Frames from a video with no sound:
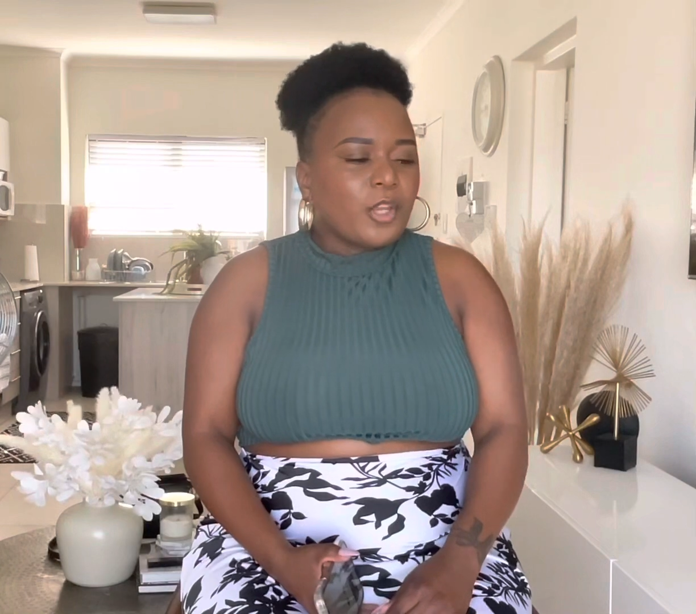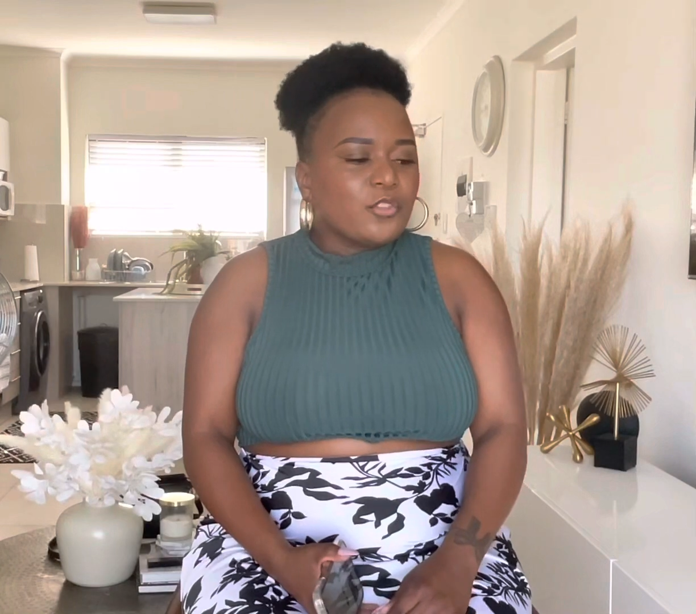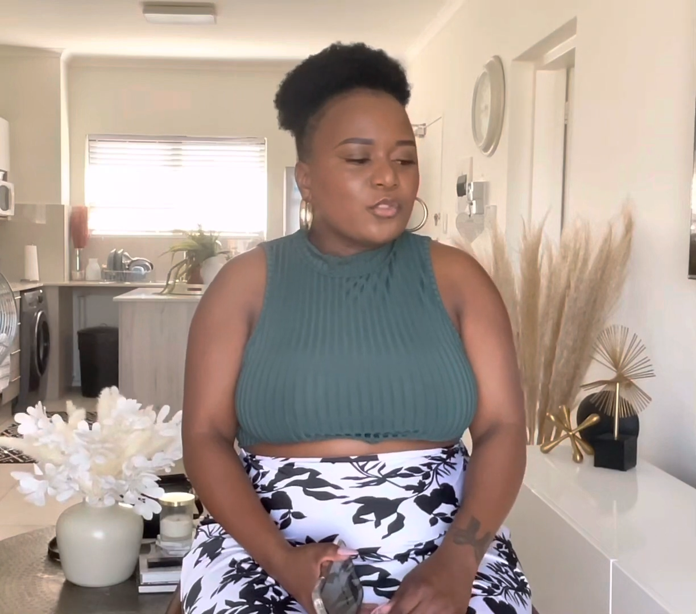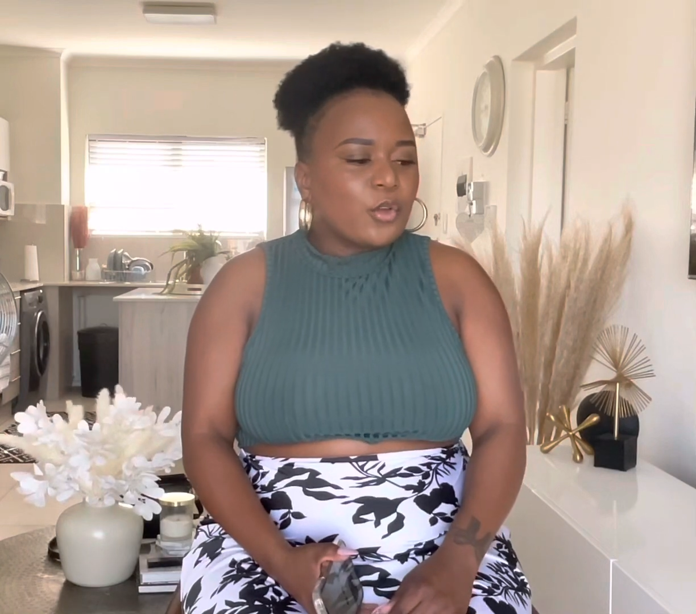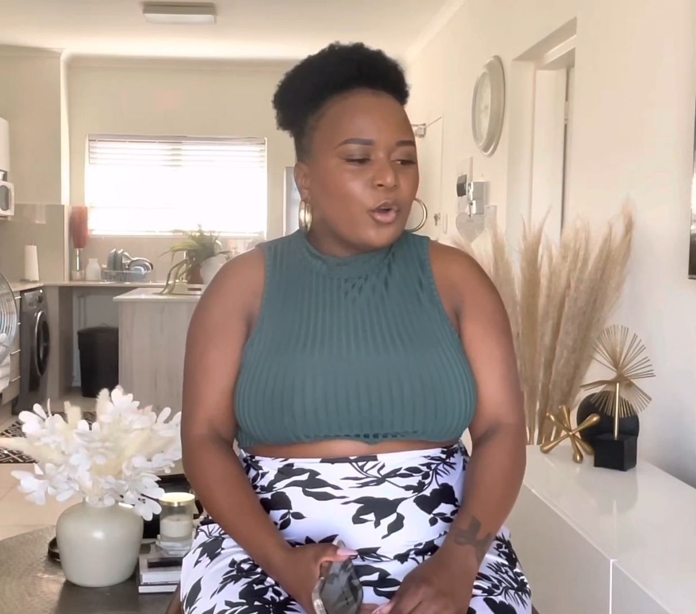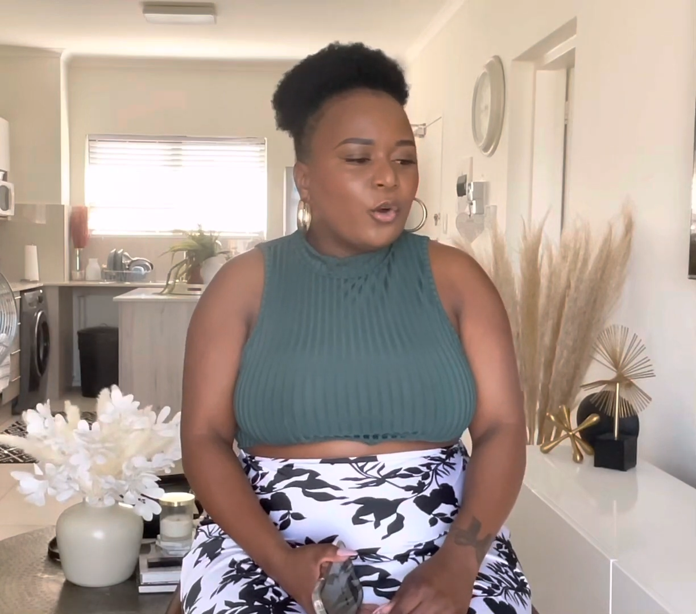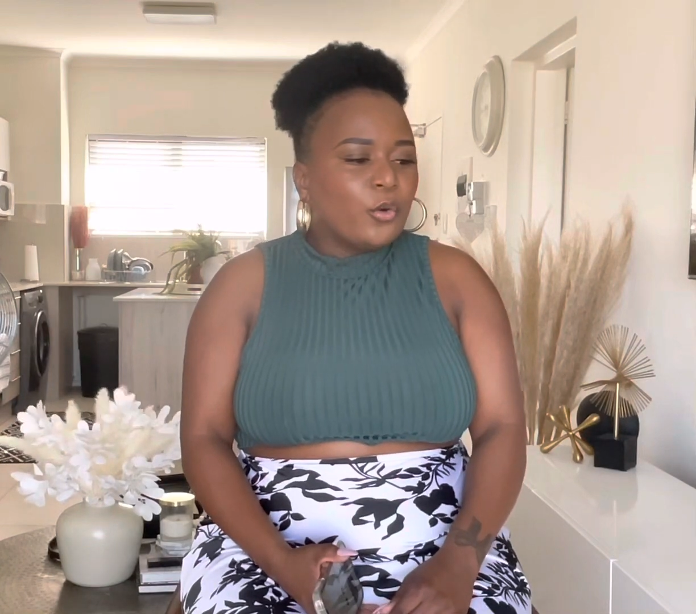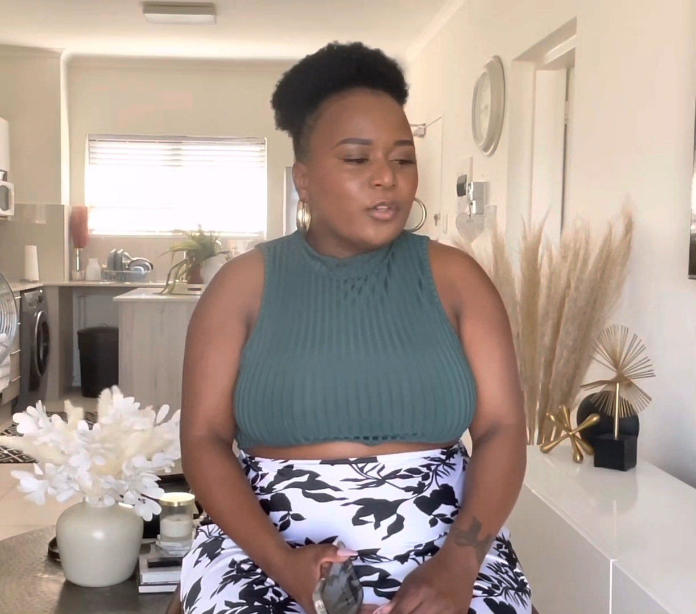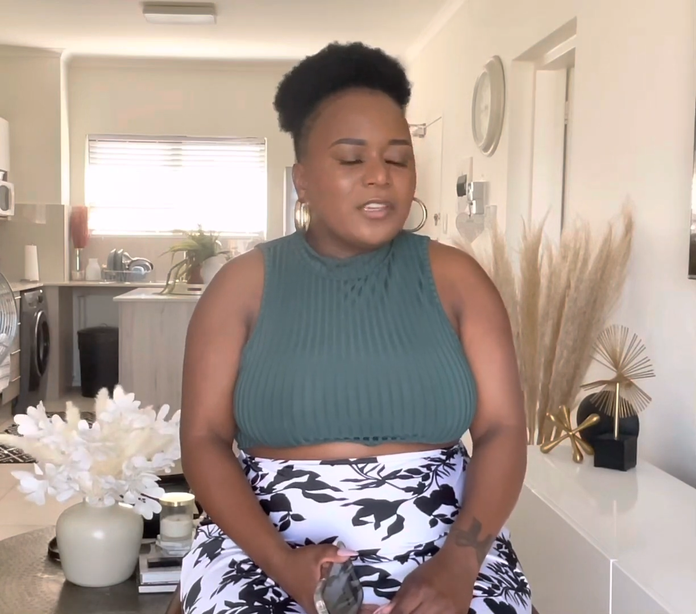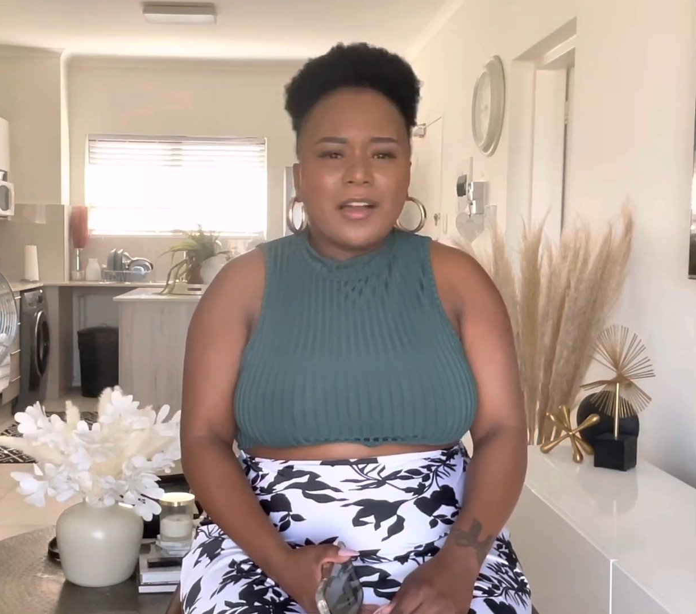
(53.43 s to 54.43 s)

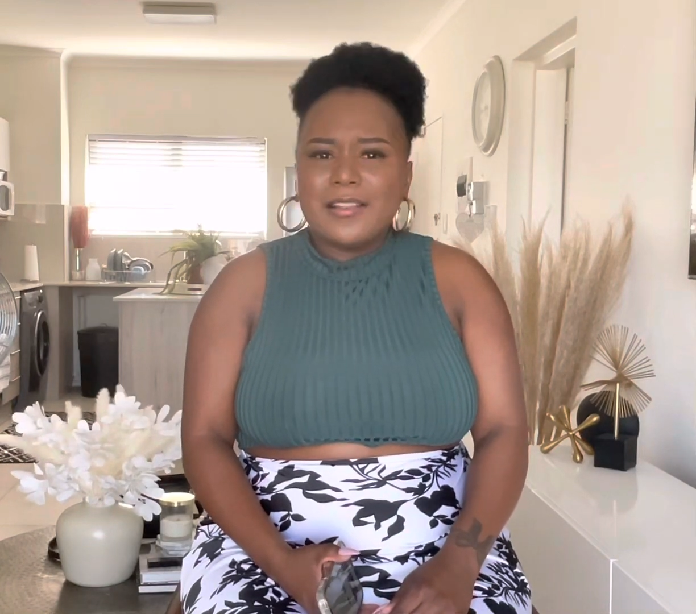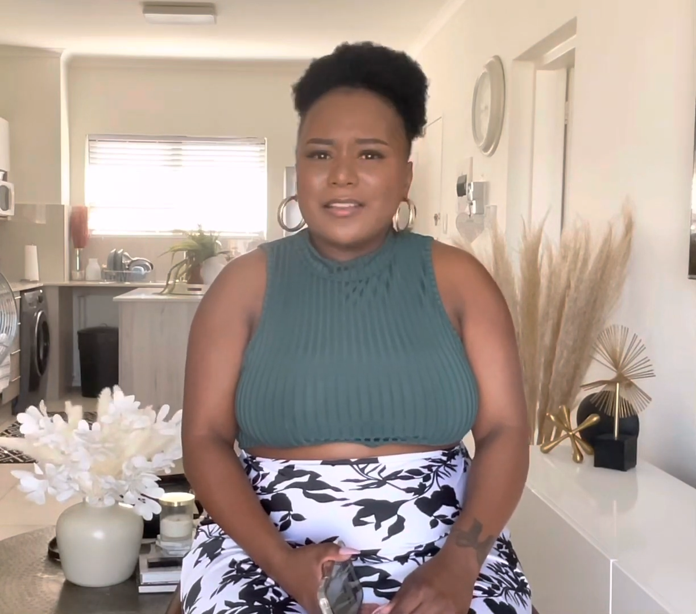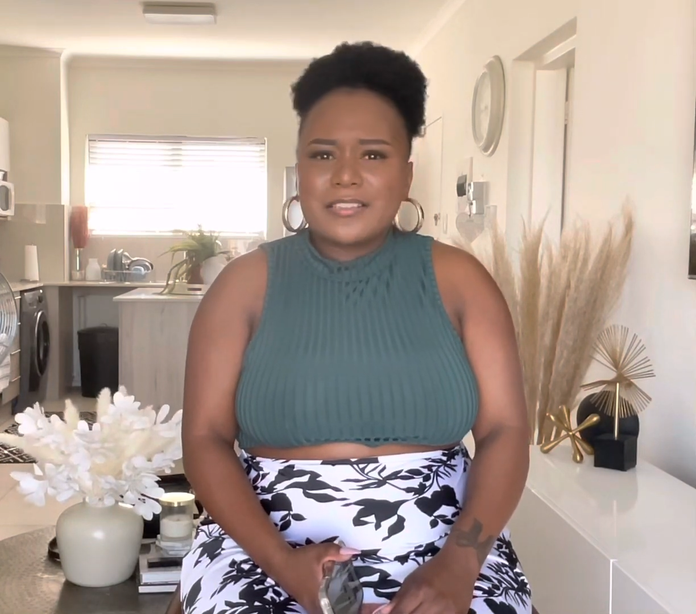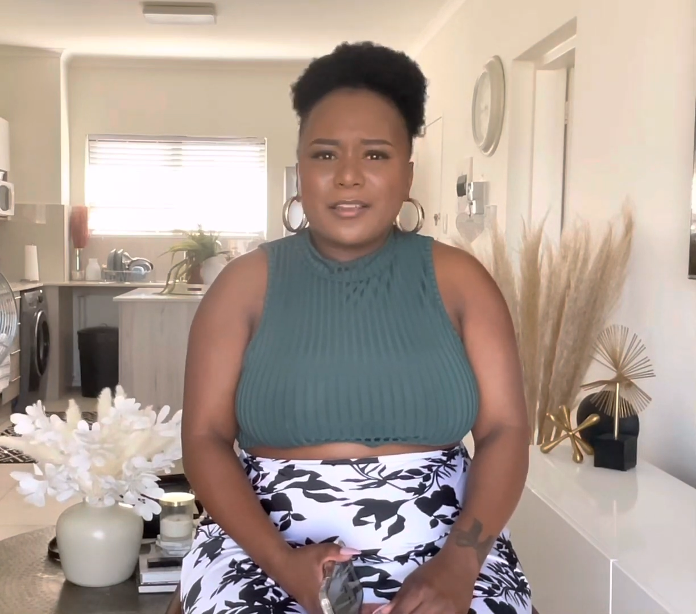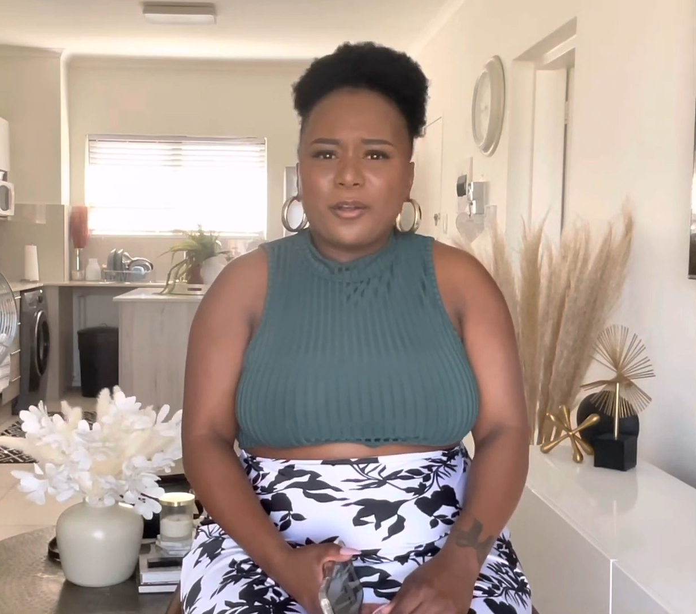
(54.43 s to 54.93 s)
So yeah, let's get